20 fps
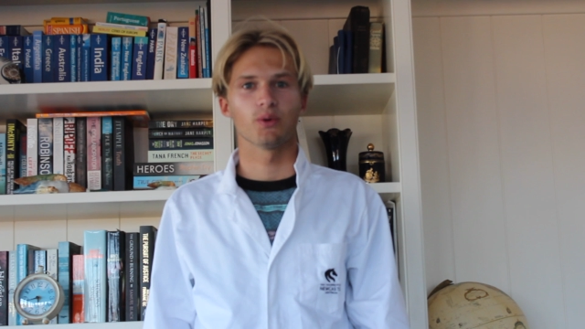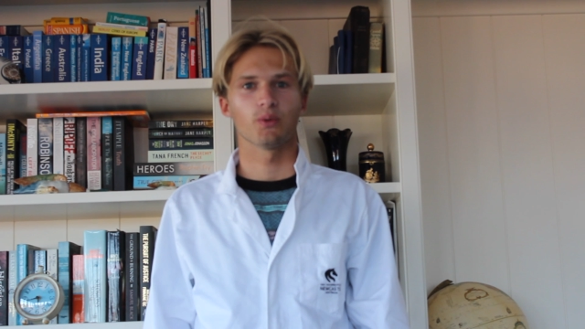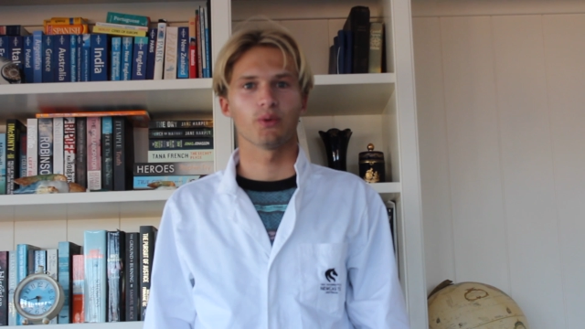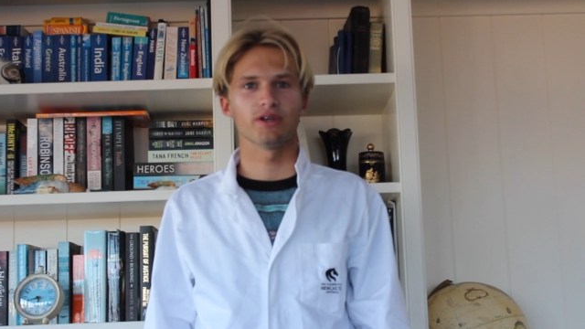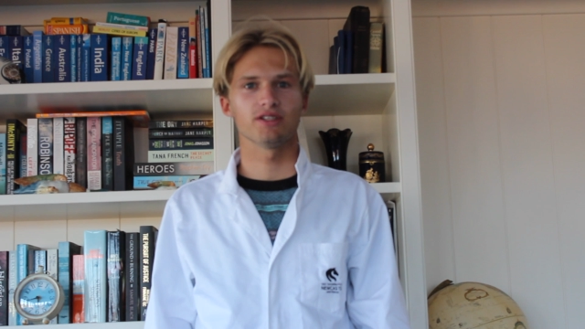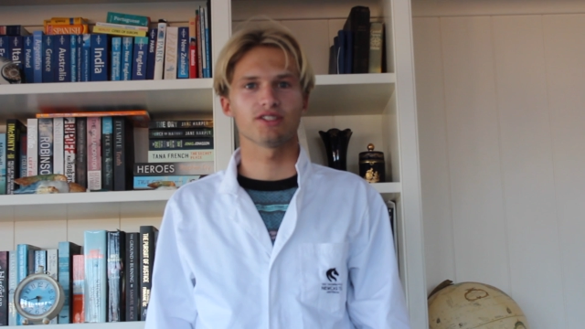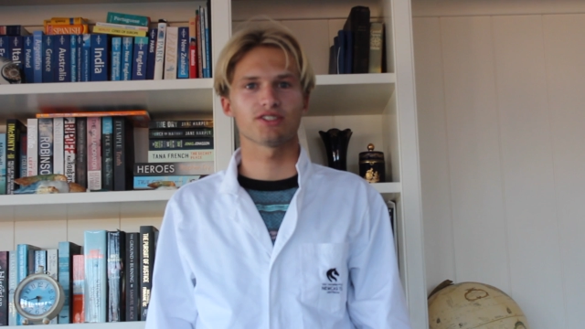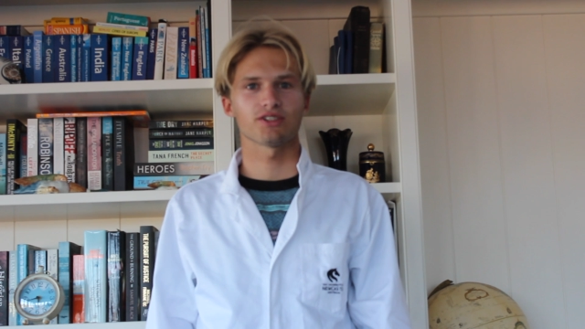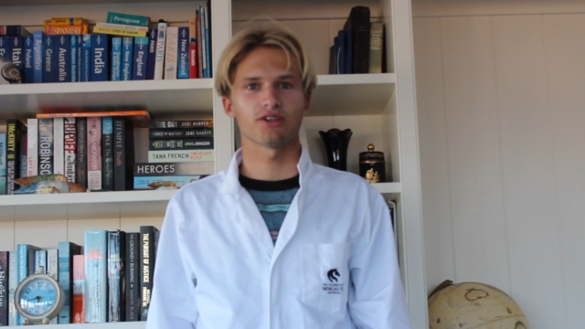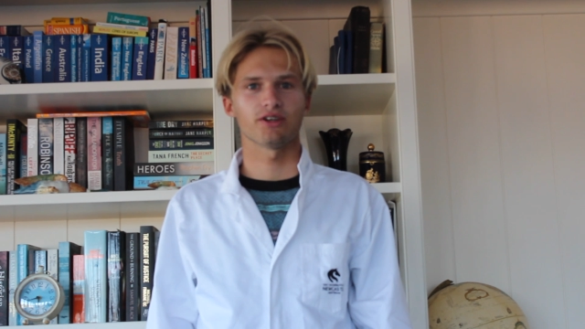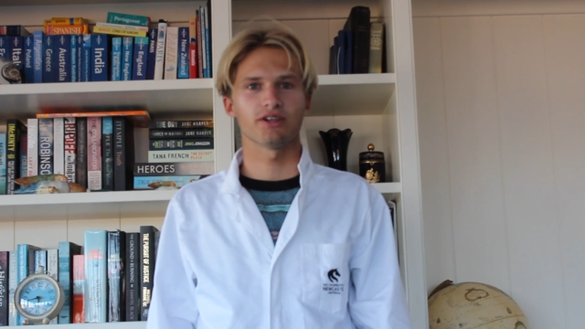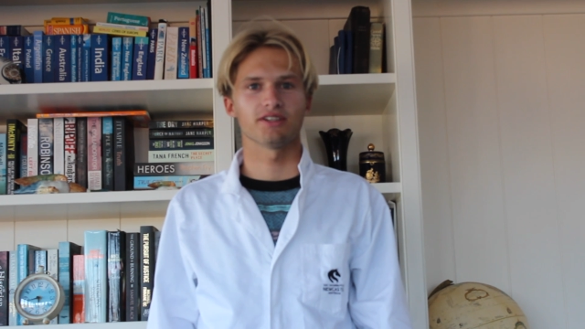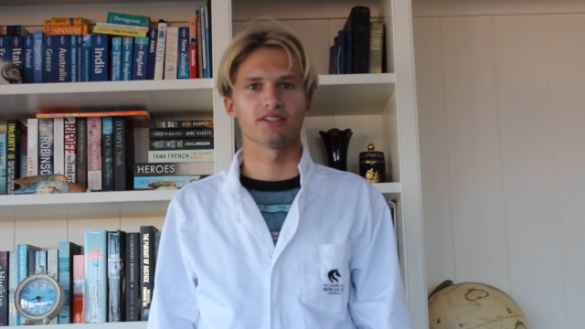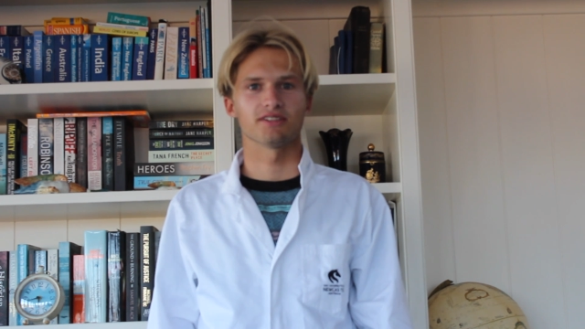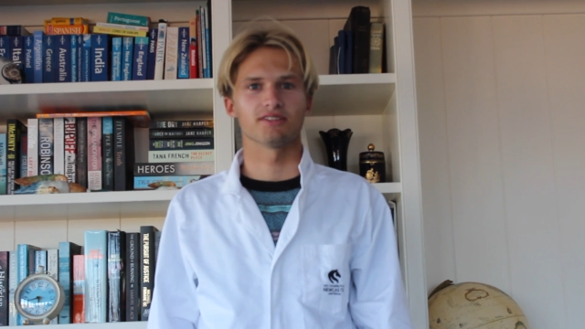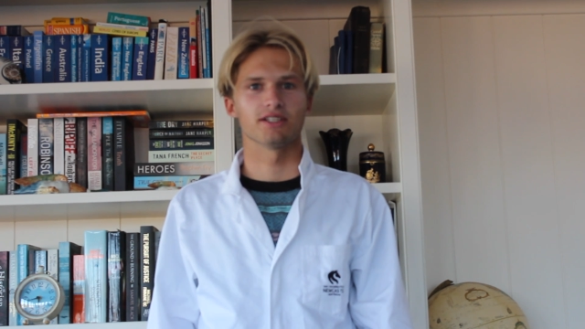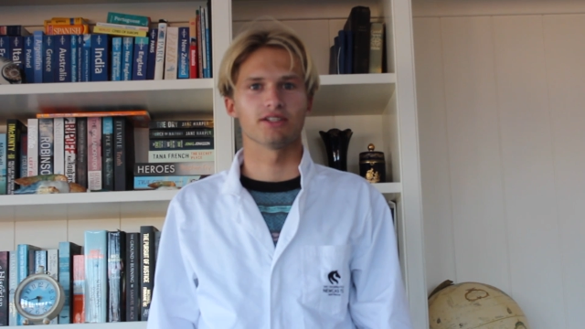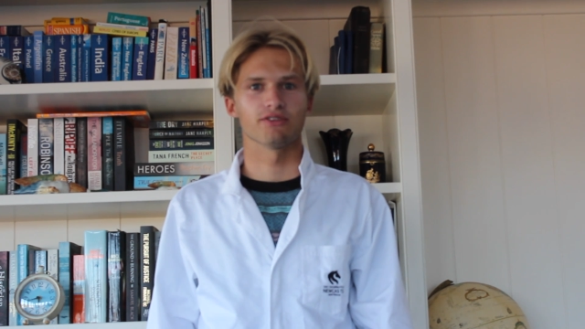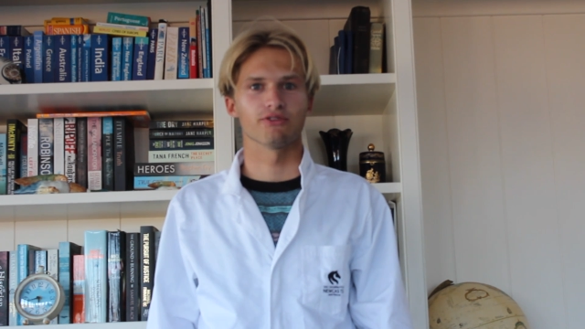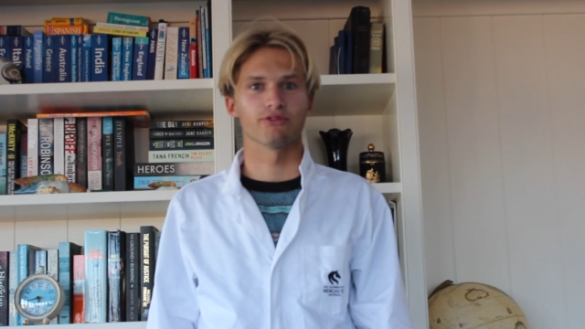We as
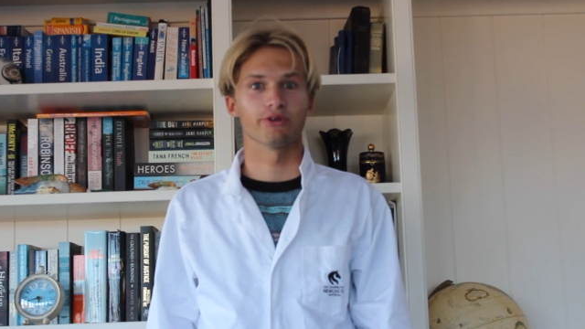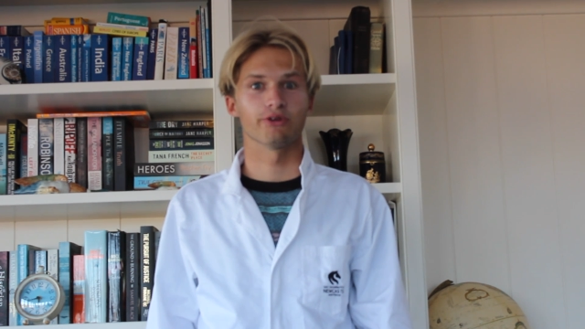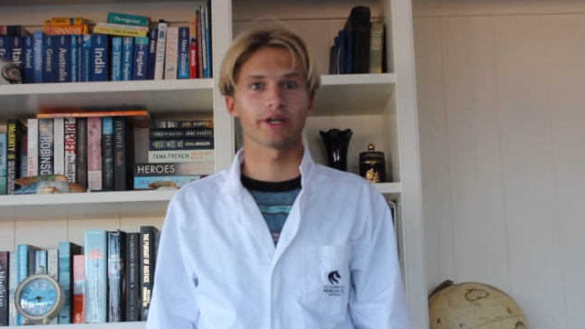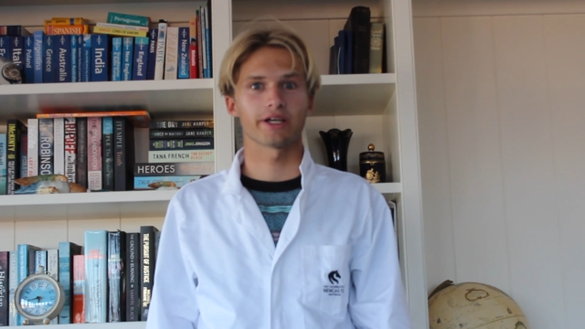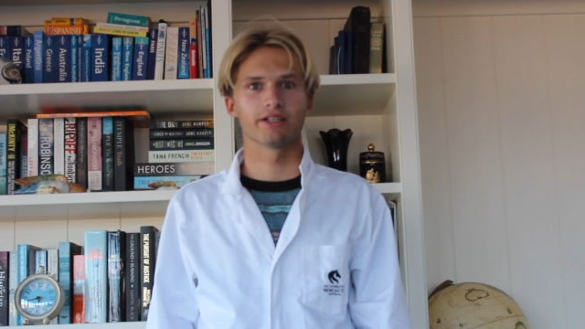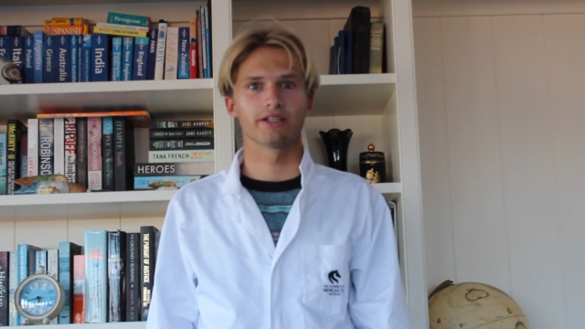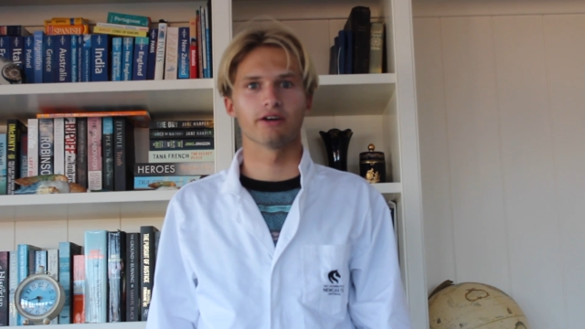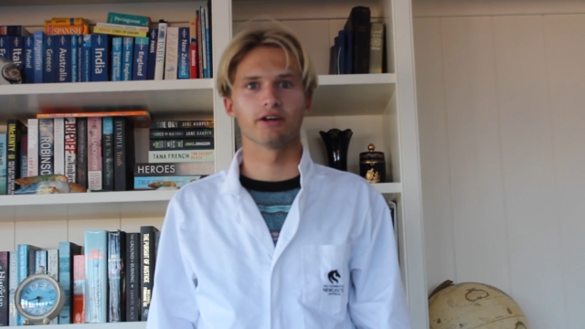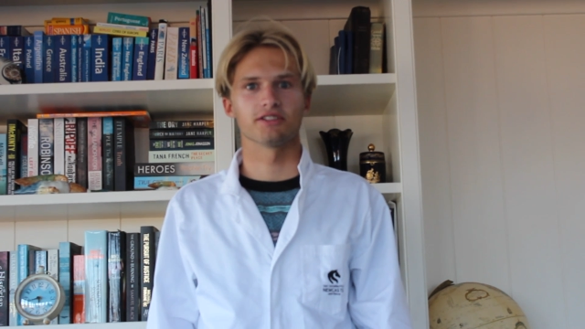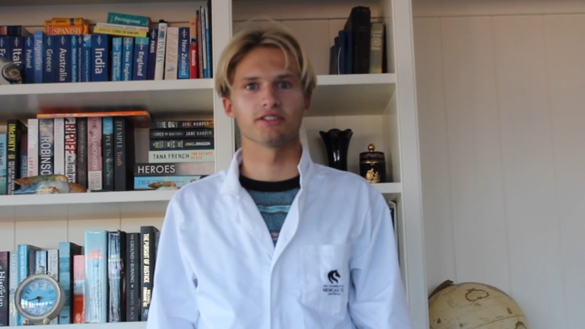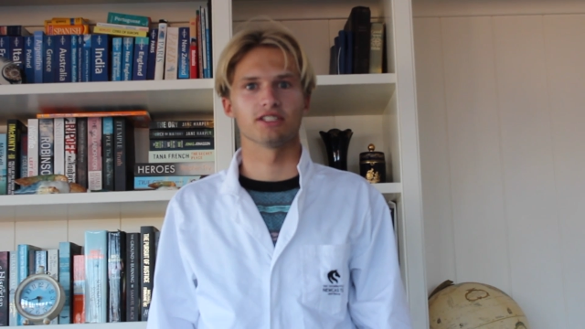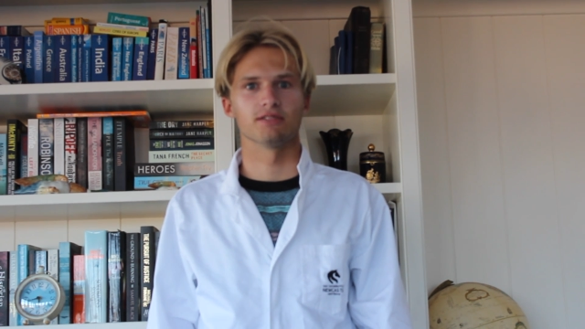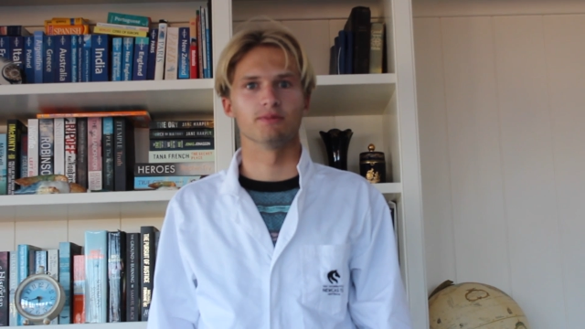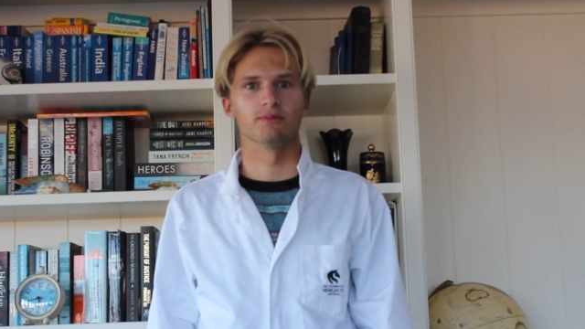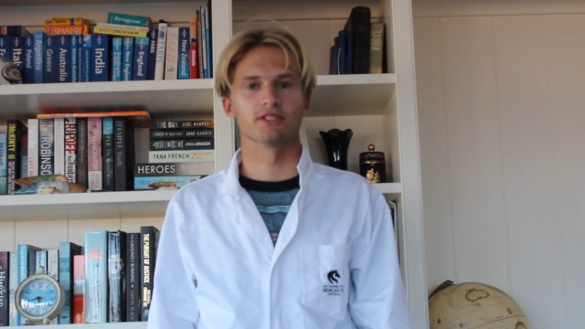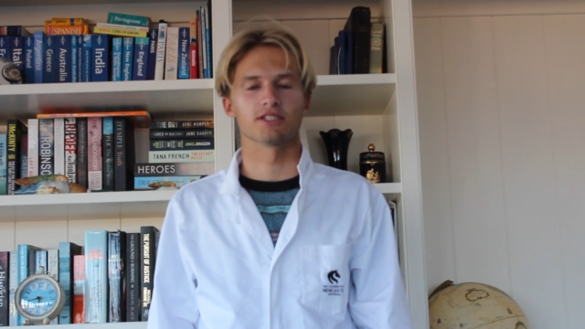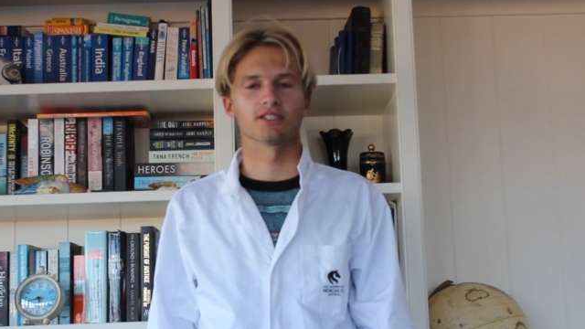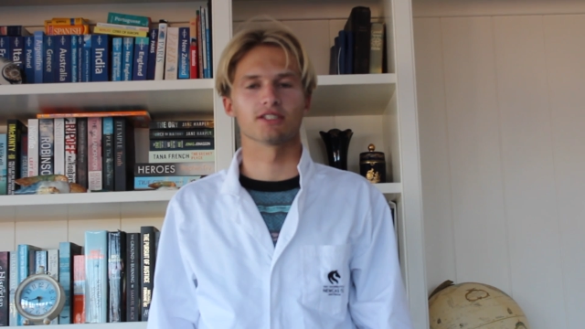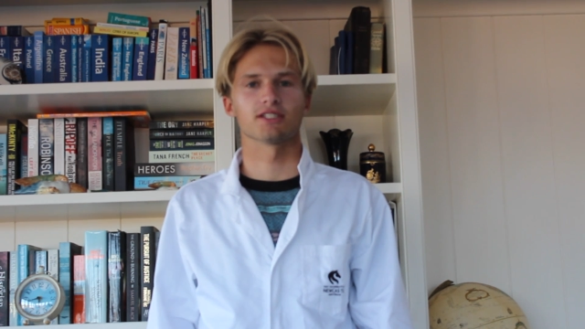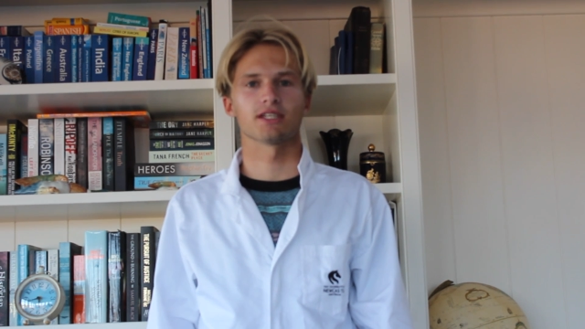scientists need to recognise these
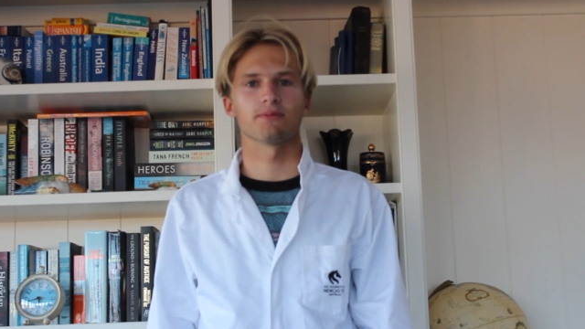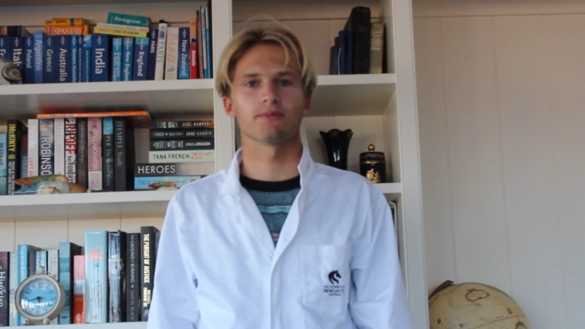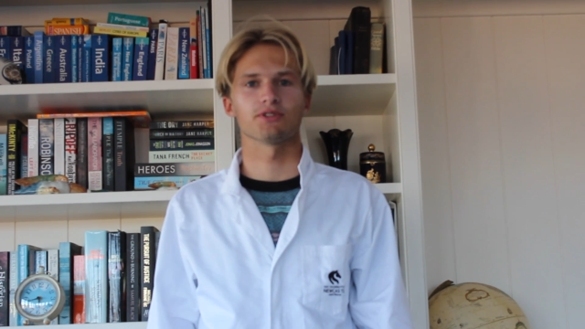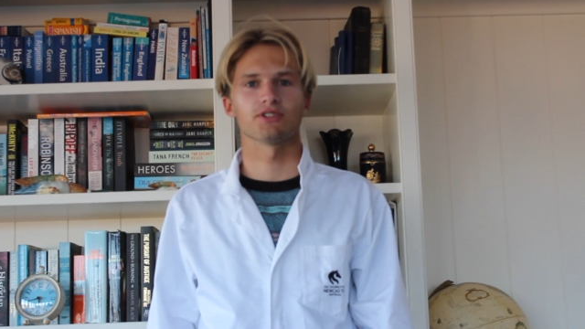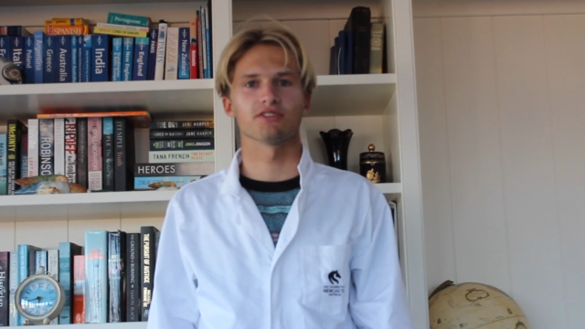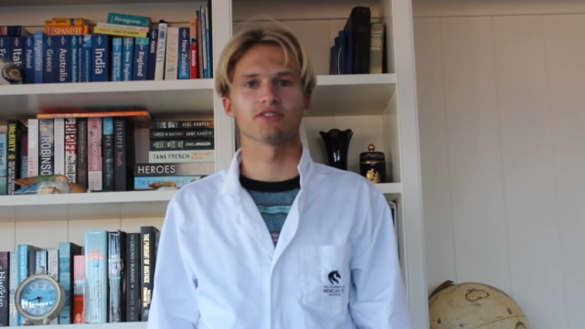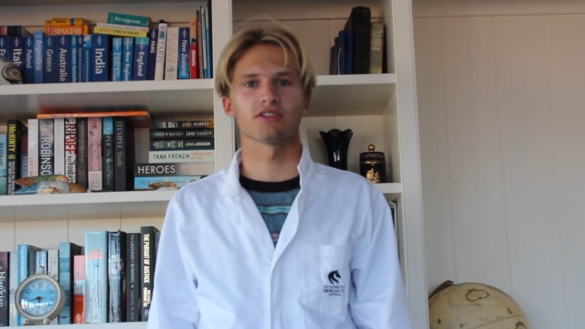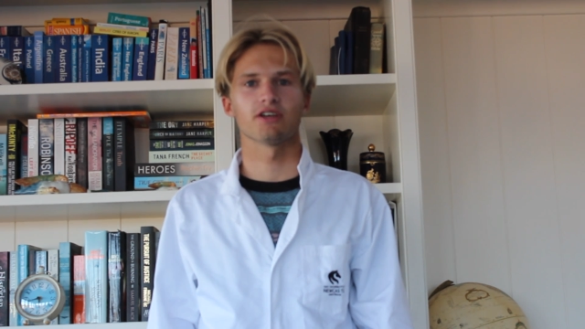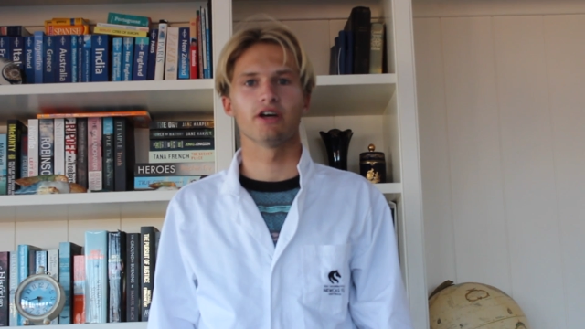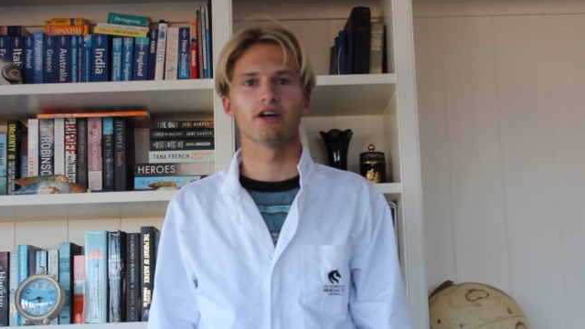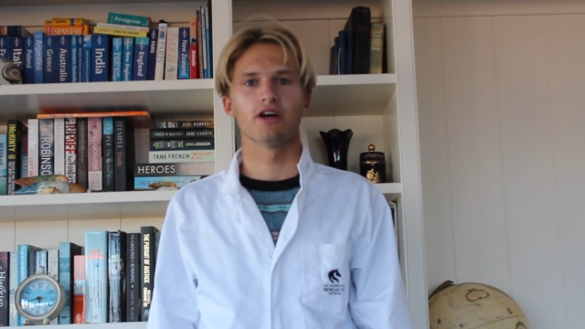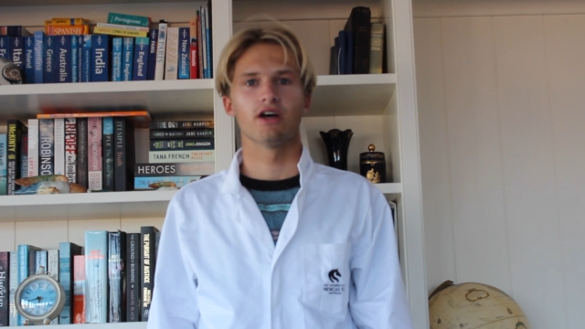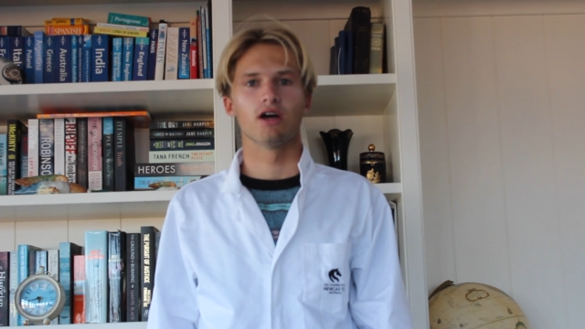misconceptions,